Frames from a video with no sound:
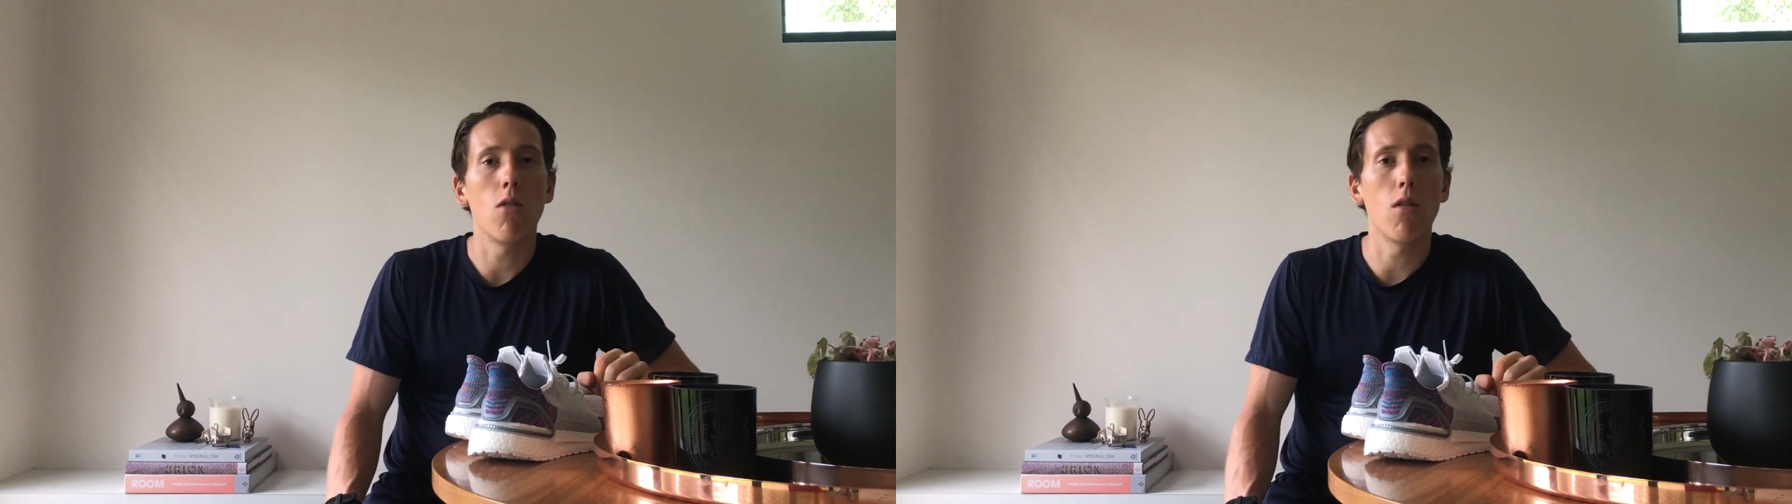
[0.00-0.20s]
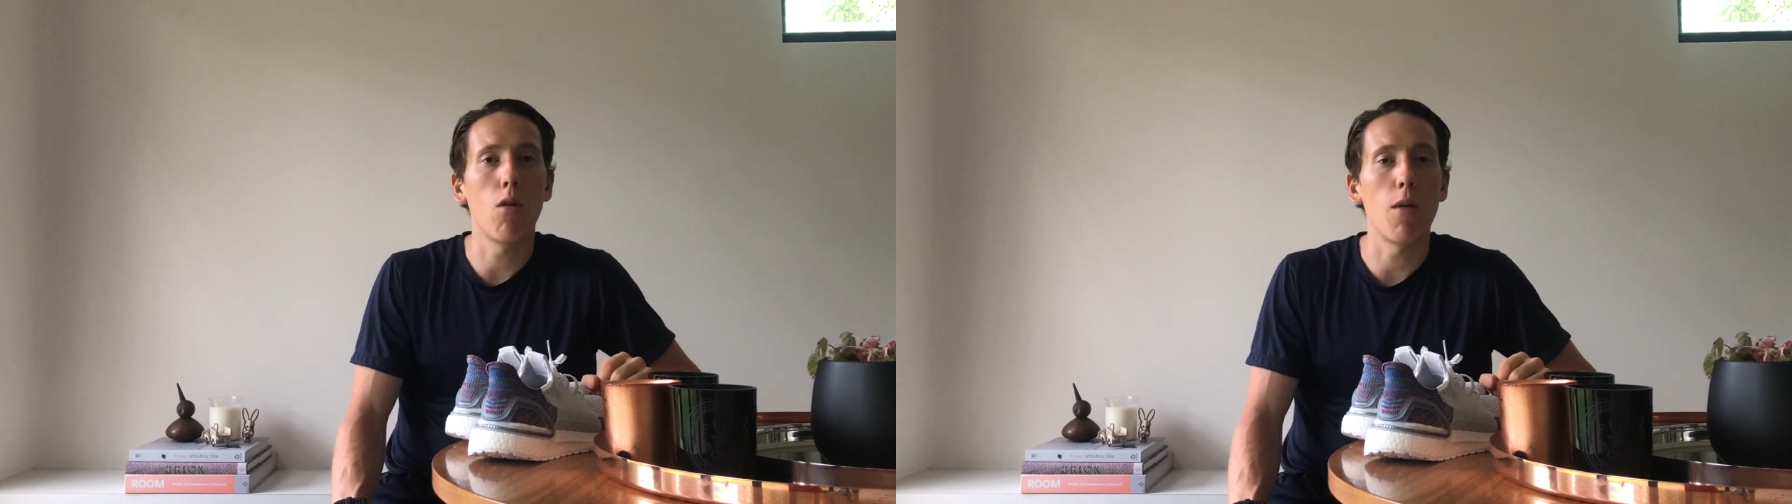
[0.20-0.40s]

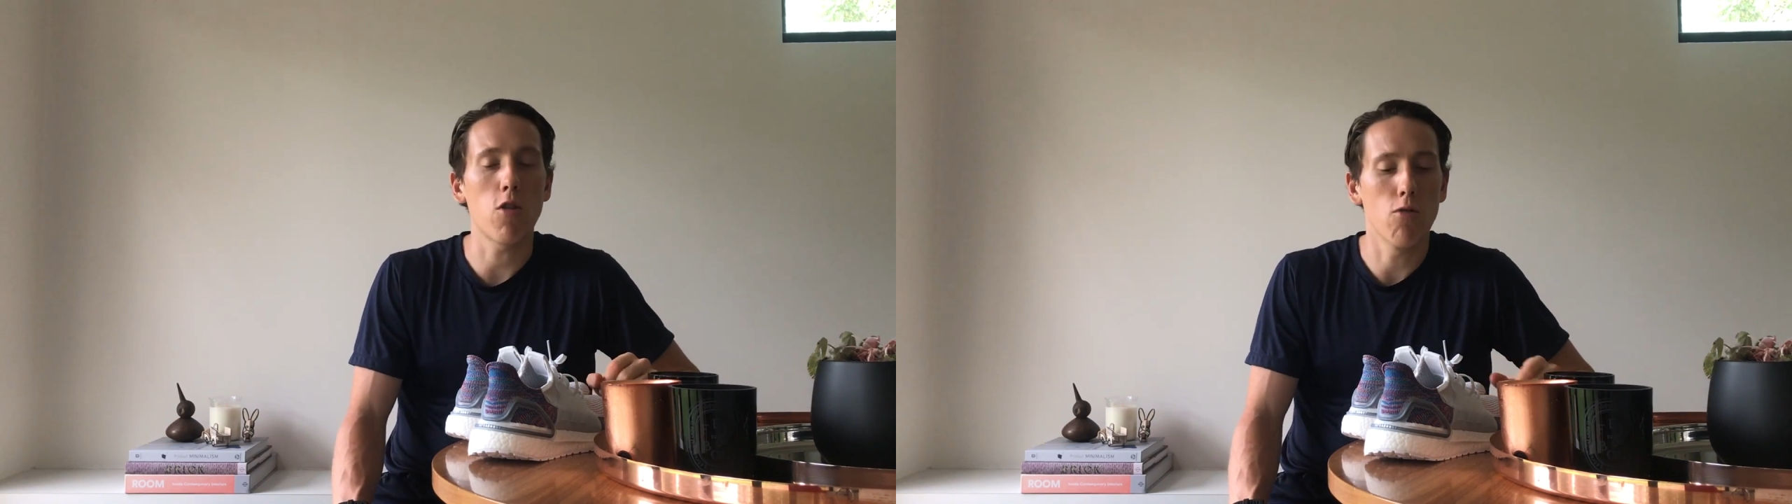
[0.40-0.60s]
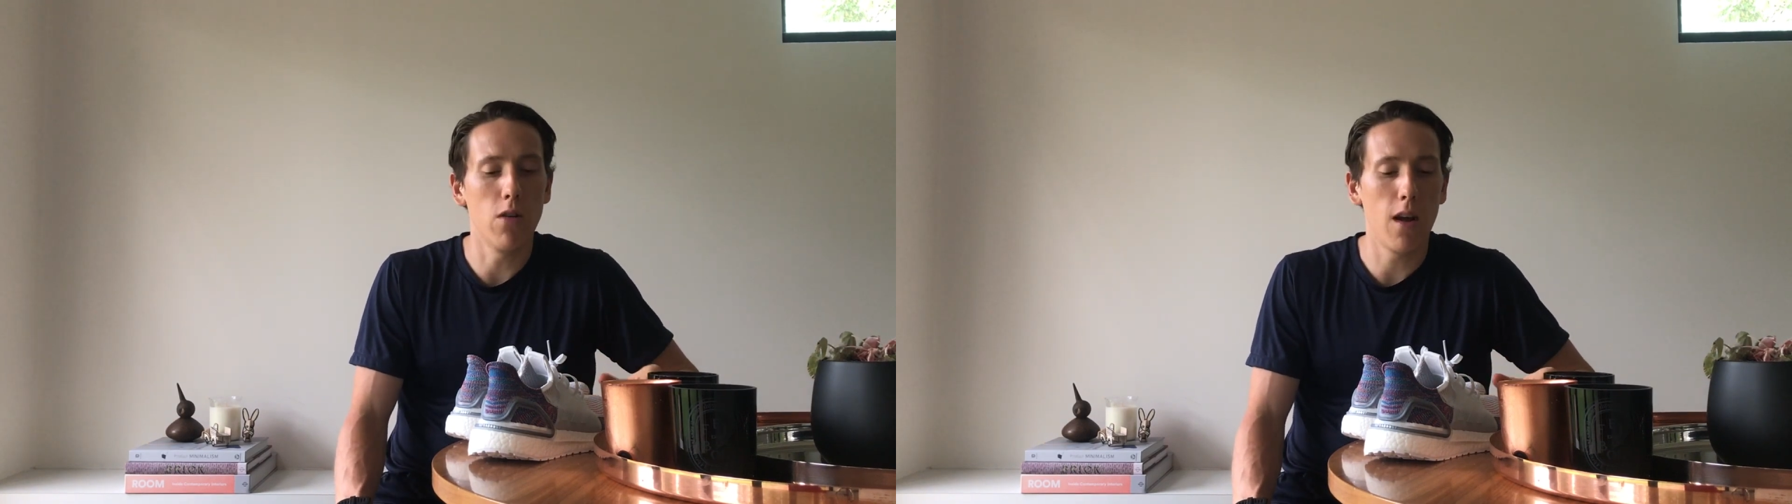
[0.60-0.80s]
There's not
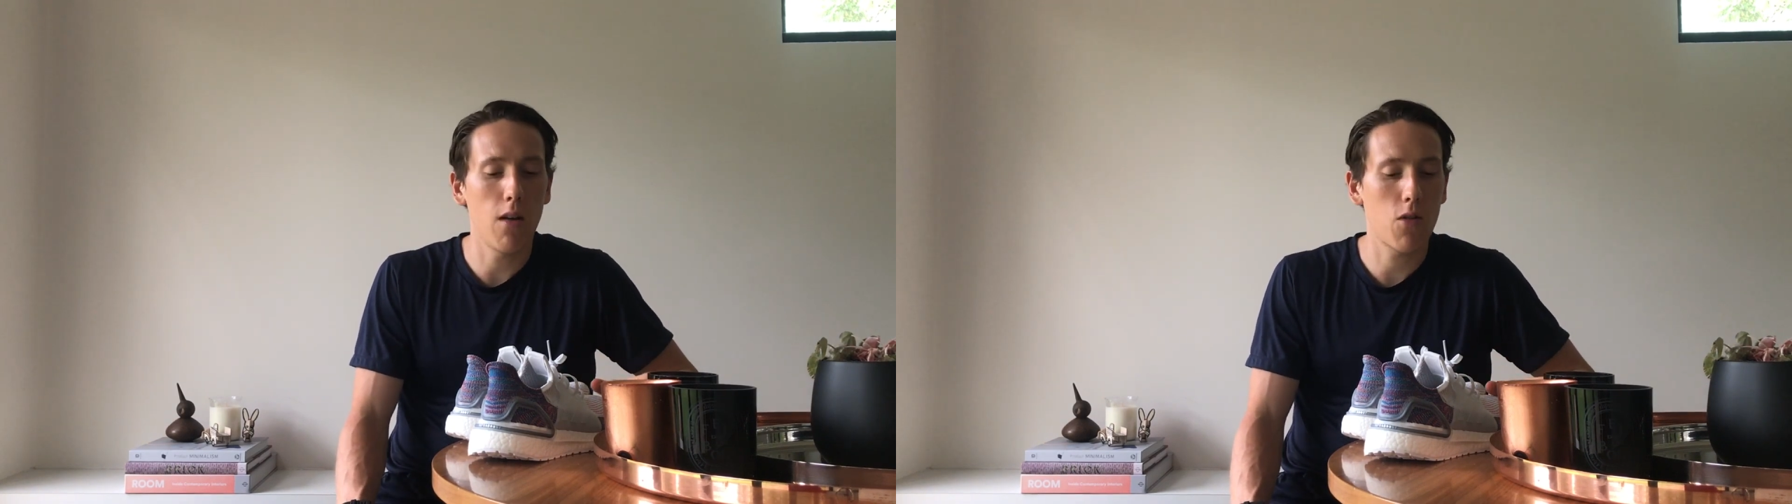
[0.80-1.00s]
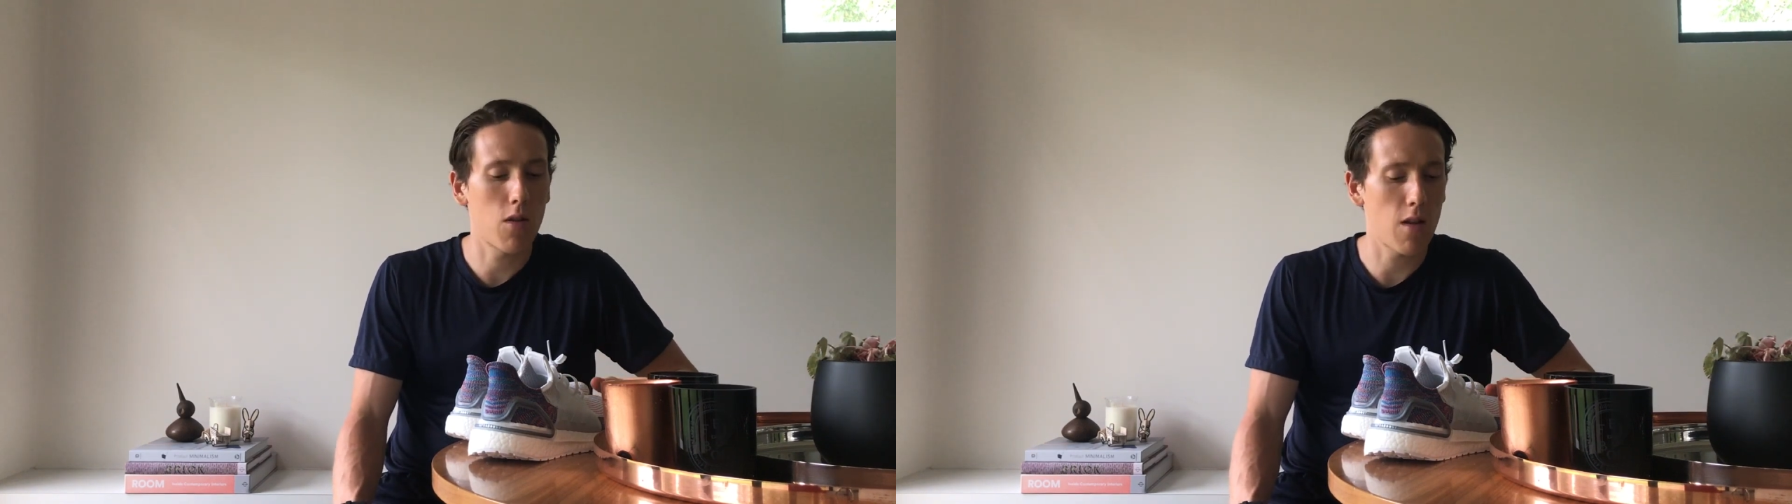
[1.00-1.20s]
much really
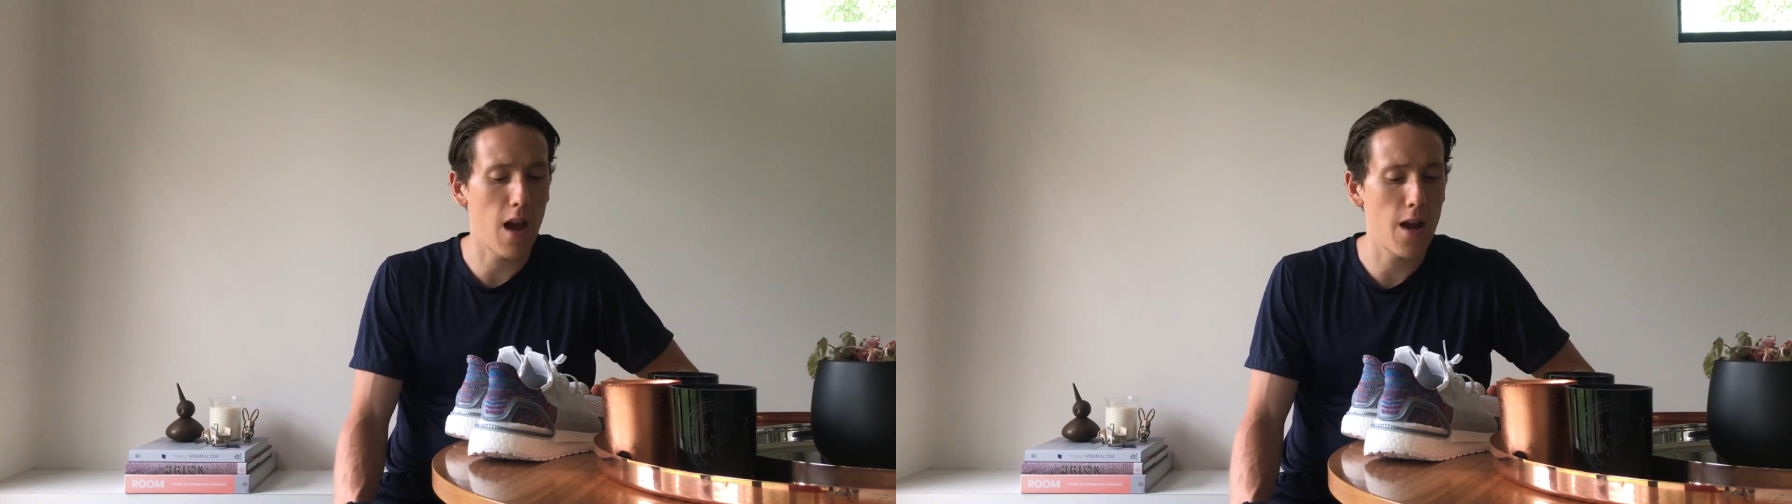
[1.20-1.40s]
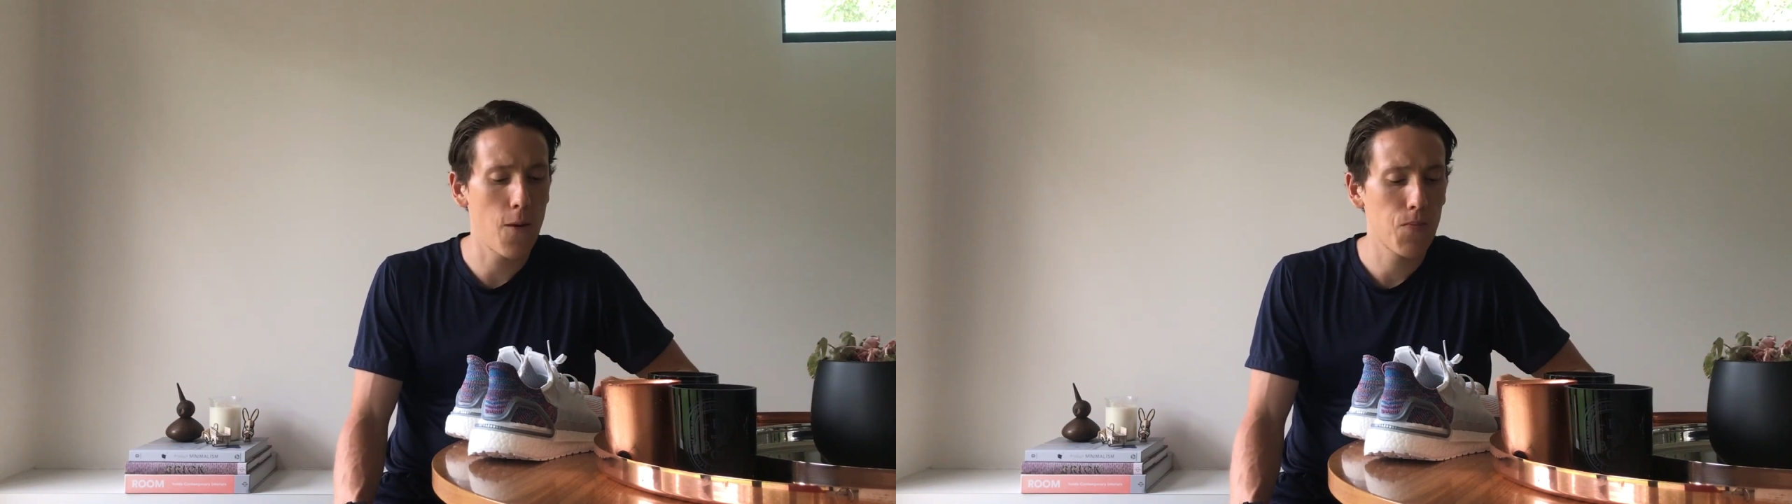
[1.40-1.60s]
else to
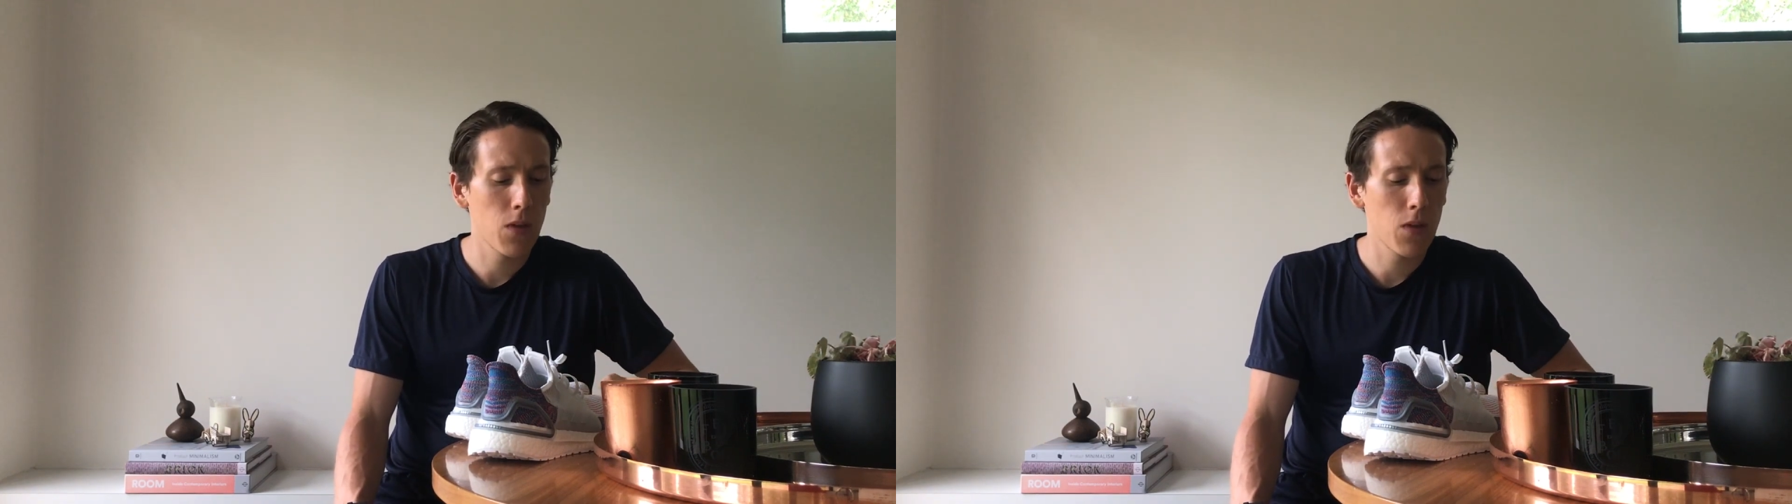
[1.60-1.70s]
say.